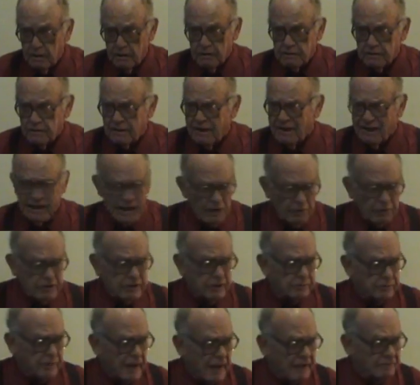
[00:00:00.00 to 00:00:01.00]
He said, that
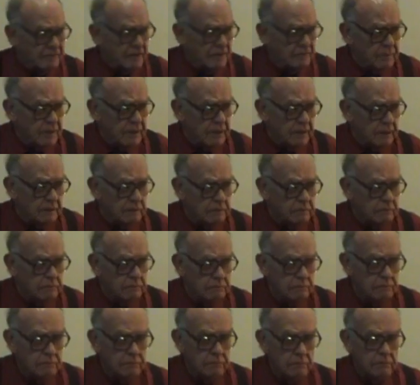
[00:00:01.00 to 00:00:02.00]
was a private meeting.
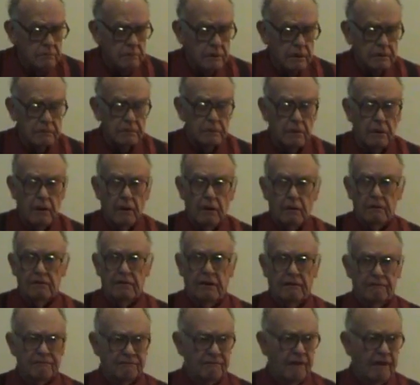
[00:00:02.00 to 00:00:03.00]

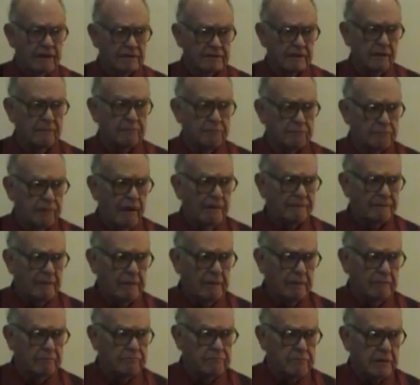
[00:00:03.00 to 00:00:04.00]
That was a
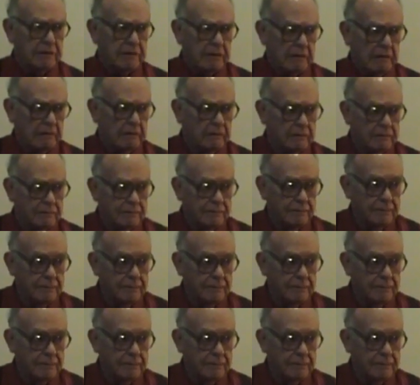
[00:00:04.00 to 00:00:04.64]
private meeting.